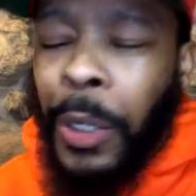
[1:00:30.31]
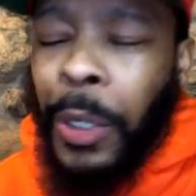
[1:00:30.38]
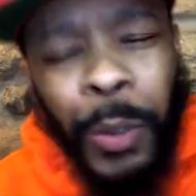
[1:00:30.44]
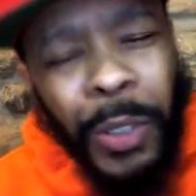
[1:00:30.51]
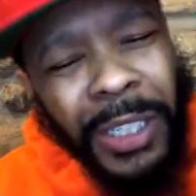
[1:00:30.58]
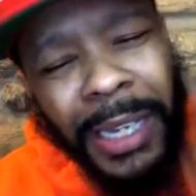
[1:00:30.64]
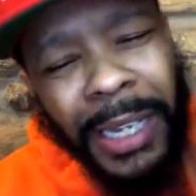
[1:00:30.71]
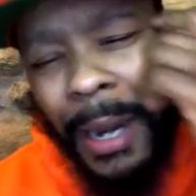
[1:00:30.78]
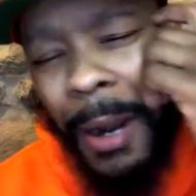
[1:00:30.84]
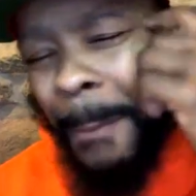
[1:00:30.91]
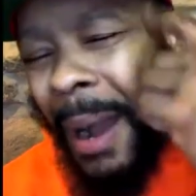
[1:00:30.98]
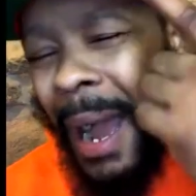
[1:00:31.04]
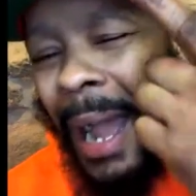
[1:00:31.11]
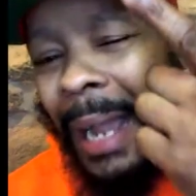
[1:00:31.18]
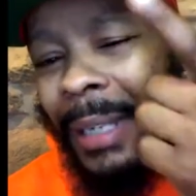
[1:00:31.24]
when you see
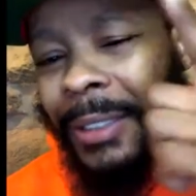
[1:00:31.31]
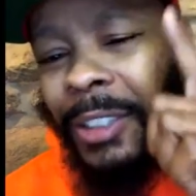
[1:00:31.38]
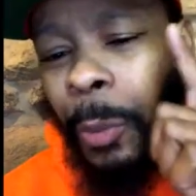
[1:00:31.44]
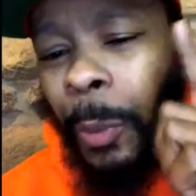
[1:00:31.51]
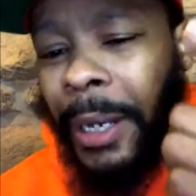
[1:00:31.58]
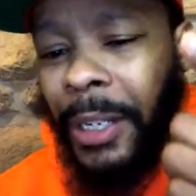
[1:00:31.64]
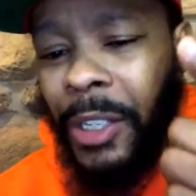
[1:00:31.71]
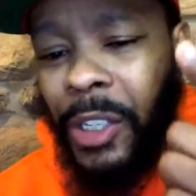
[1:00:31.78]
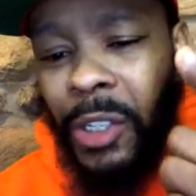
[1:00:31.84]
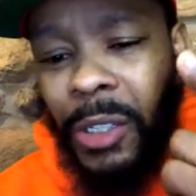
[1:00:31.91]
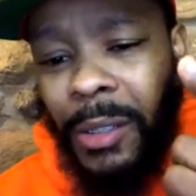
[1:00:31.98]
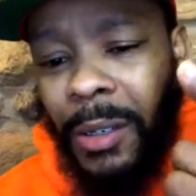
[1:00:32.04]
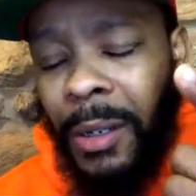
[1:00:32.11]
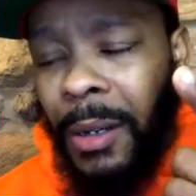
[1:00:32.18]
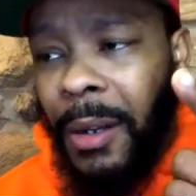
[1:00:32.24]
their mind
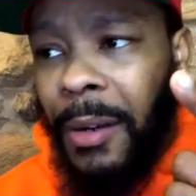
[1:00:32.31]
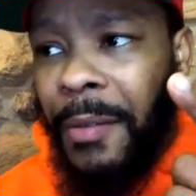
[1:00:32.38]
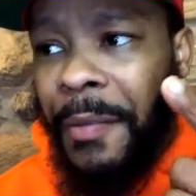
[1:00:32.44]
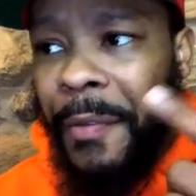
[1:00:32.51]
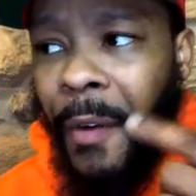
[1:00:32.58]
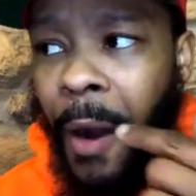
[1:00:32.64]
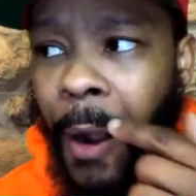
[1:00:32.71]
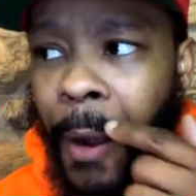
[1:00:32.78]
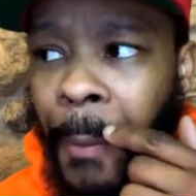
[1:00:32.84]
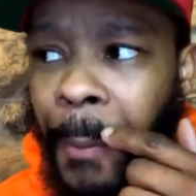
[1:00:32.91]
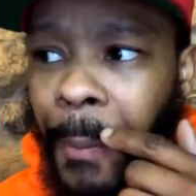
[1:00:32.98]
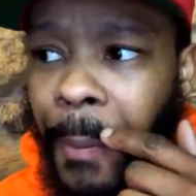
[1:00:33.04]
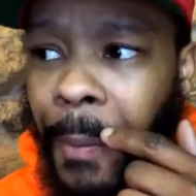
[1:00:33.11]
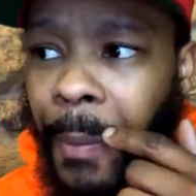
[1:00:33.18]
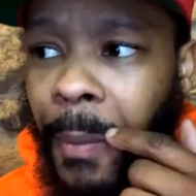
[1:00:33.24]
switch from,
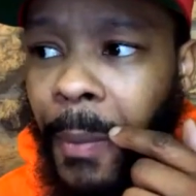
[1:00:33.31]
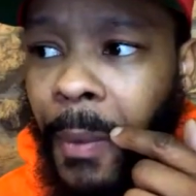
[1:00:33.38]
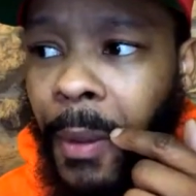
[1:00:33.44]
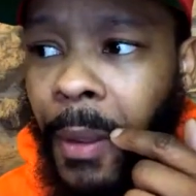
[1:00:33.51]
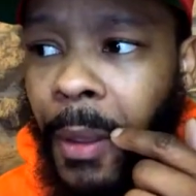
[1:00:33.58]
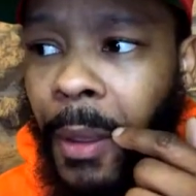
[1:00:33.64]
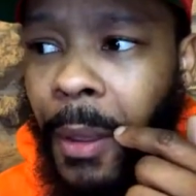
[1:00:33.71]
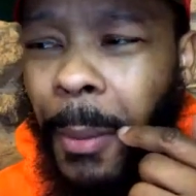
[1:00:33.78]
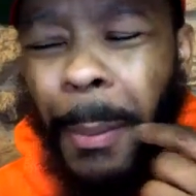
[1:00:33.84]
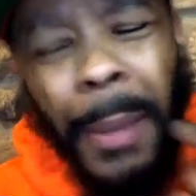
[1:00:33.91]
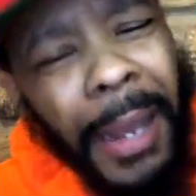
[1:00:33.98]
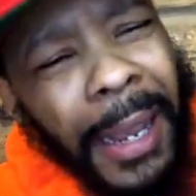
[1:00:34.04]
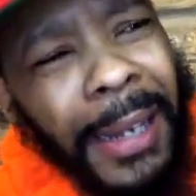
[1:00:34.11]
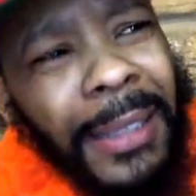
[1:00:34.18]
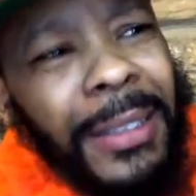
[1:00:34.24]

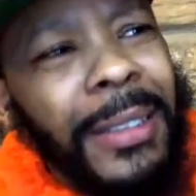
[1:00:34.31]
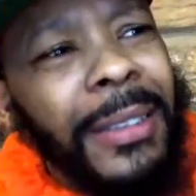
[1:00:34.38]
man,